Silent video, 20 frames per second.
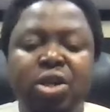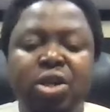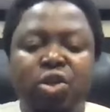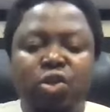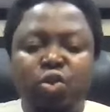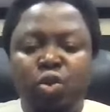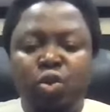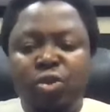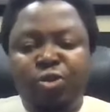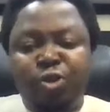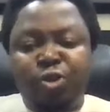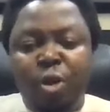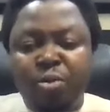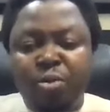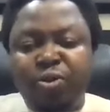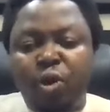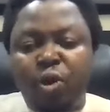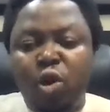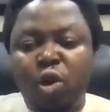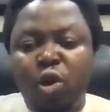So the forms
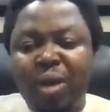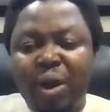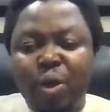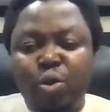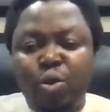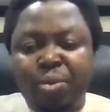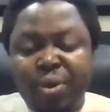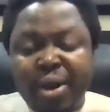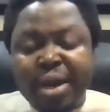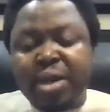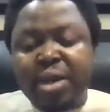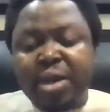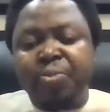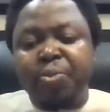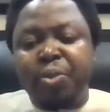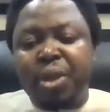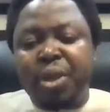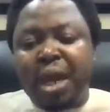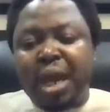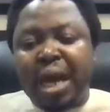for all of that will be ready
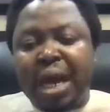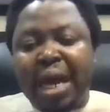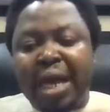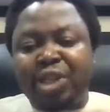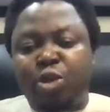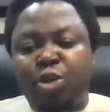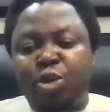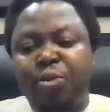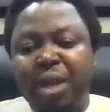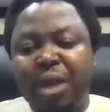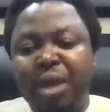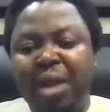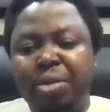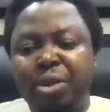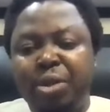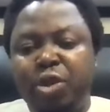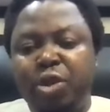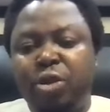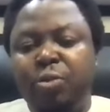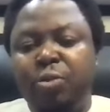as something that can
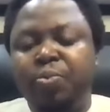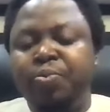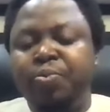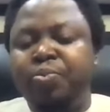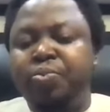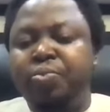be done.